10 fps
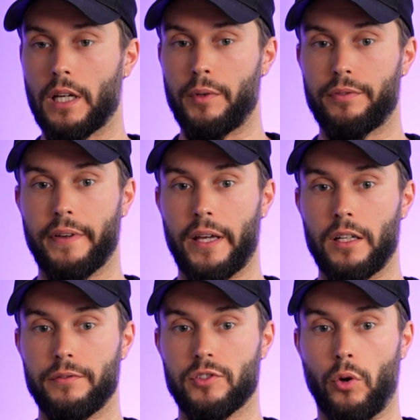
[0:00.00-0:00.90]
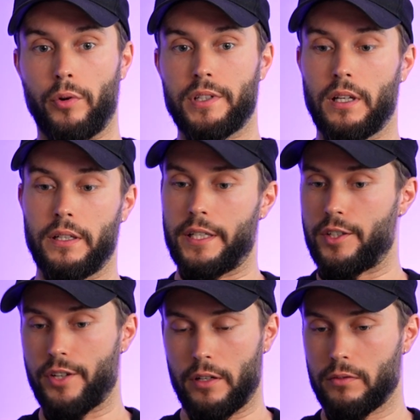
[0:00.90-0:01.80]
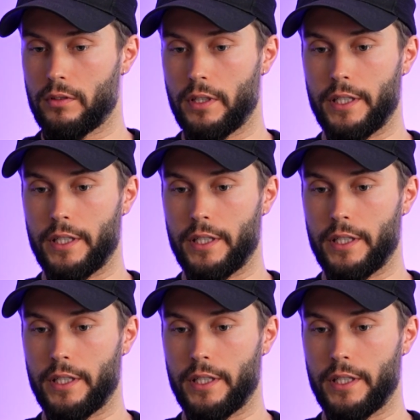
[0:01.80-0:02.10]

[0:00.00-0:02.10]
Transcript: I'm a fan of storytelling in general,